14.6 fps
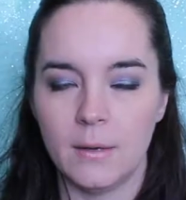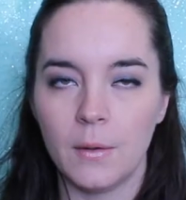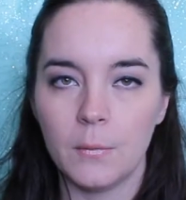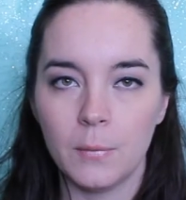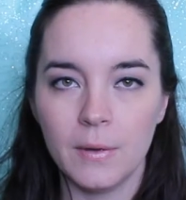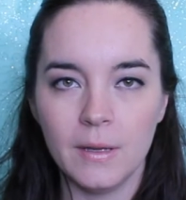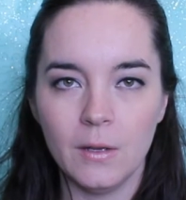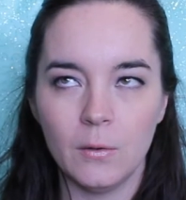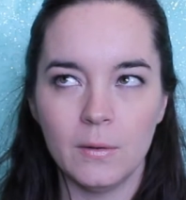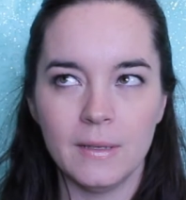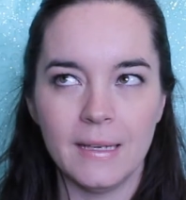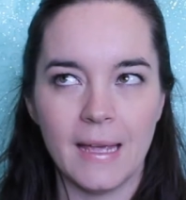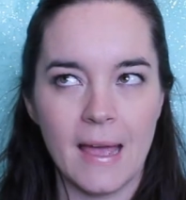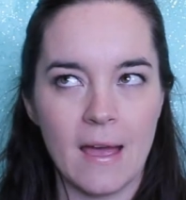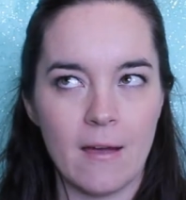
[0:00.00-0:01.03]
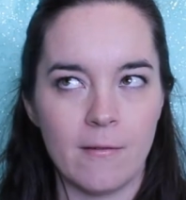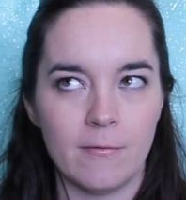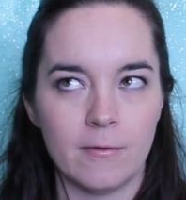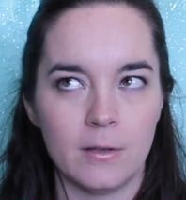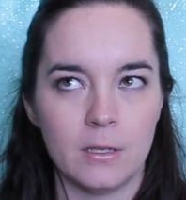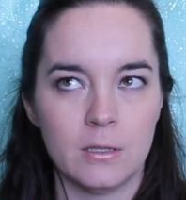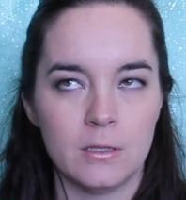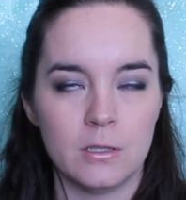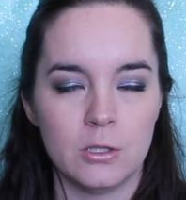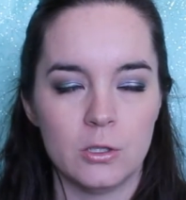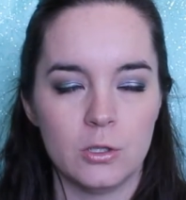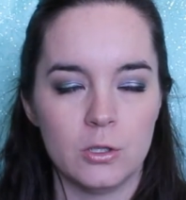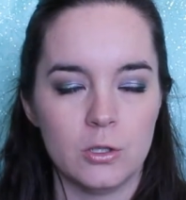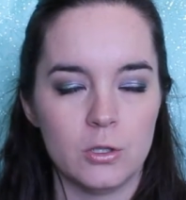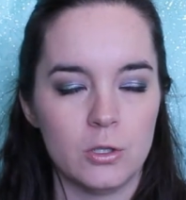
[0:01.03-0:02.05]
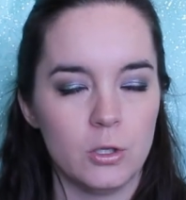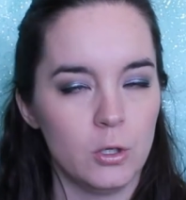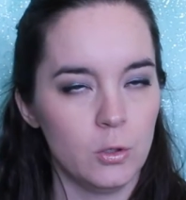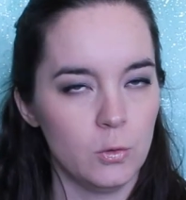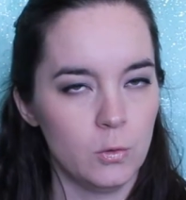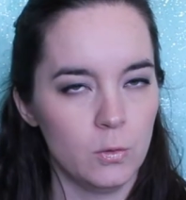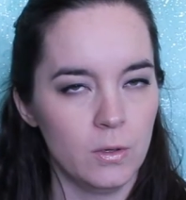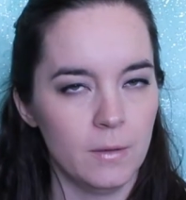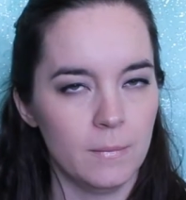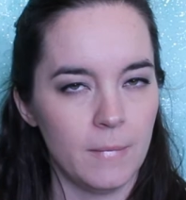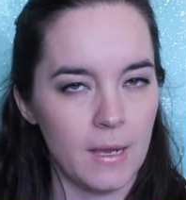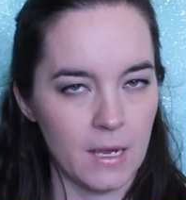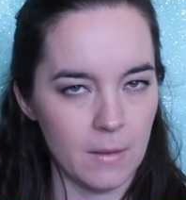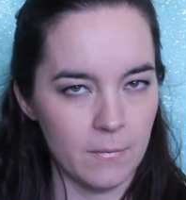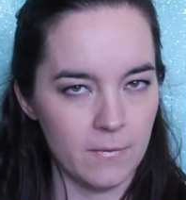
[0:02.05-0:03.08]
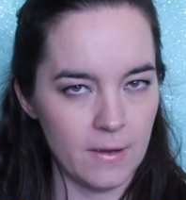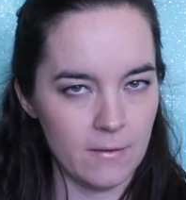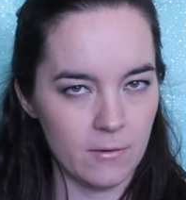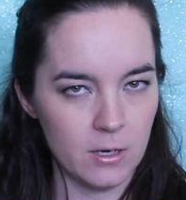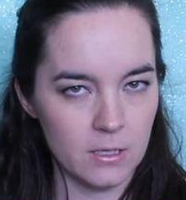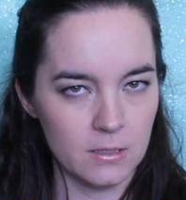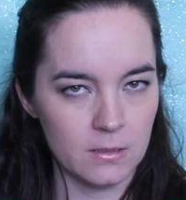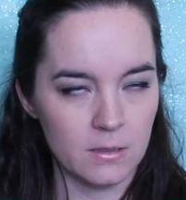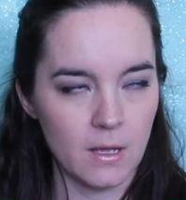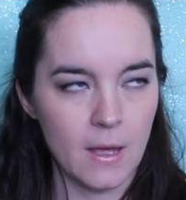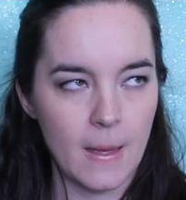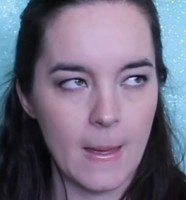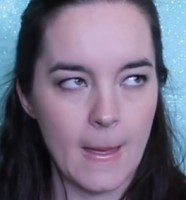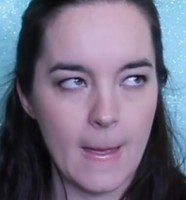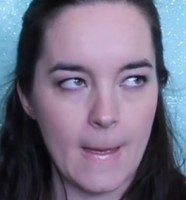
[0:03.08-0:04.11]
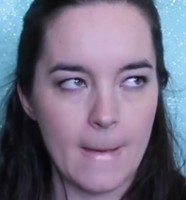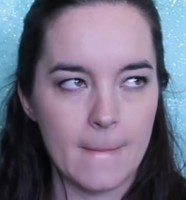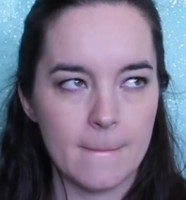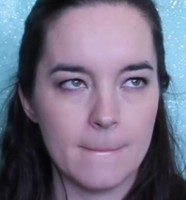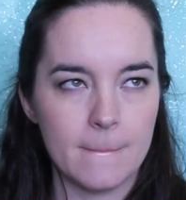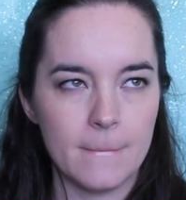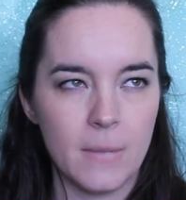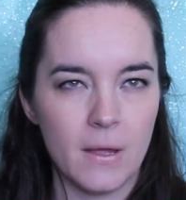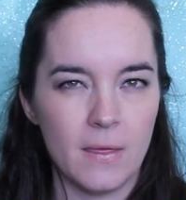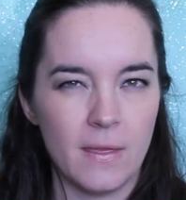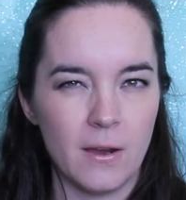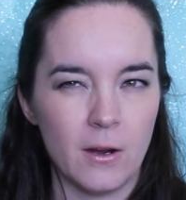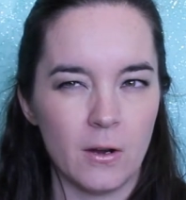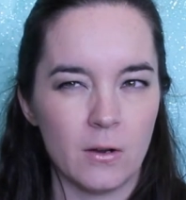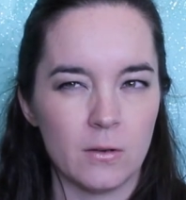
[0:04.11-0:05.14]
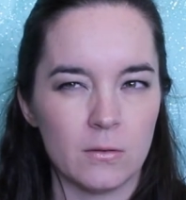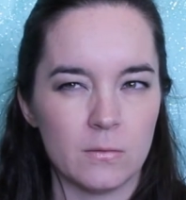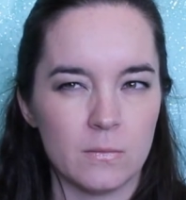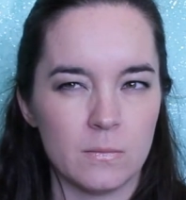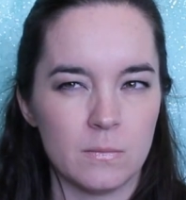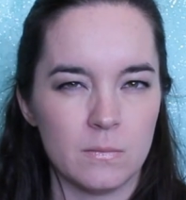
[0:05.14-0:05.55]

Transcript: Now I really only have two makeup favorites, but they're